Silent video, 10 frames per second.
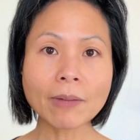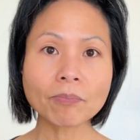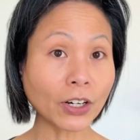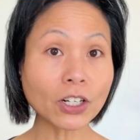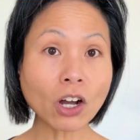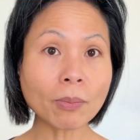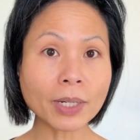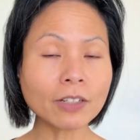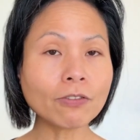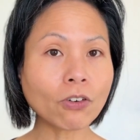Very
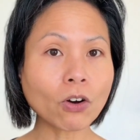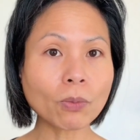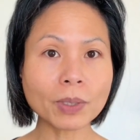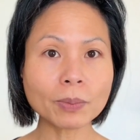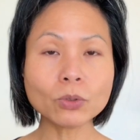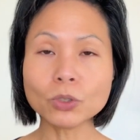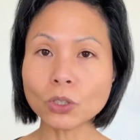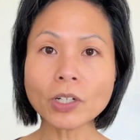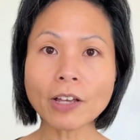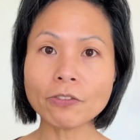common for people who
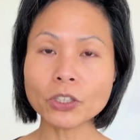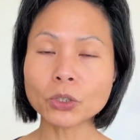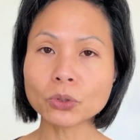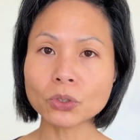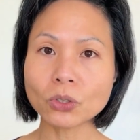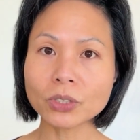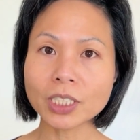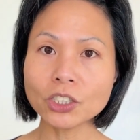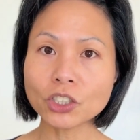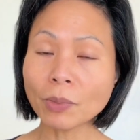don't have visual snow
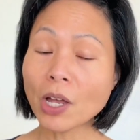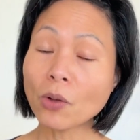syndrome.